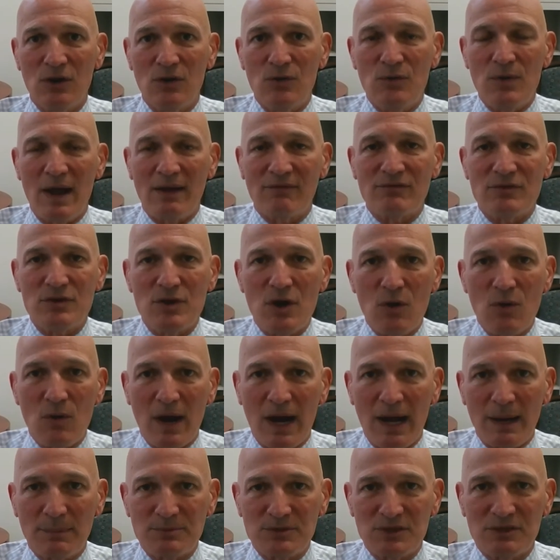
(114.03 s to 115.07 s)
who have no
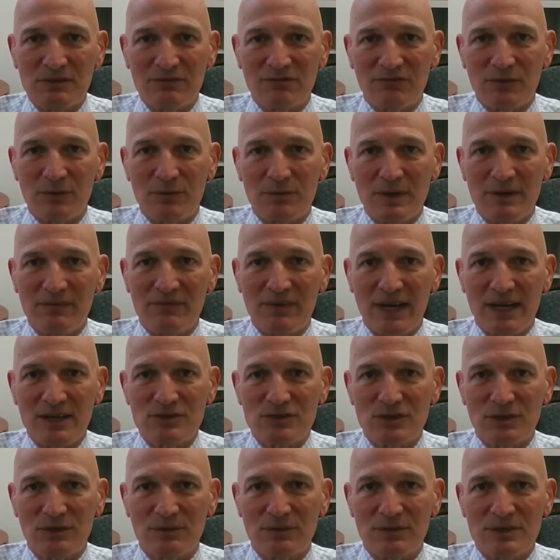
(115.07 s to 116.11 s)
option for
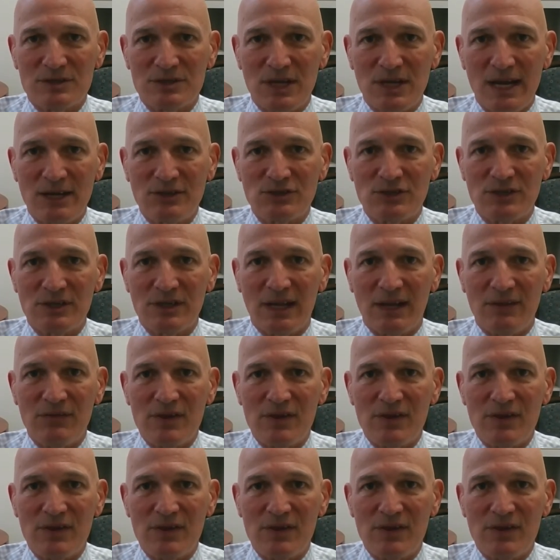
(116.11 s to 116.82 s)
revascularization,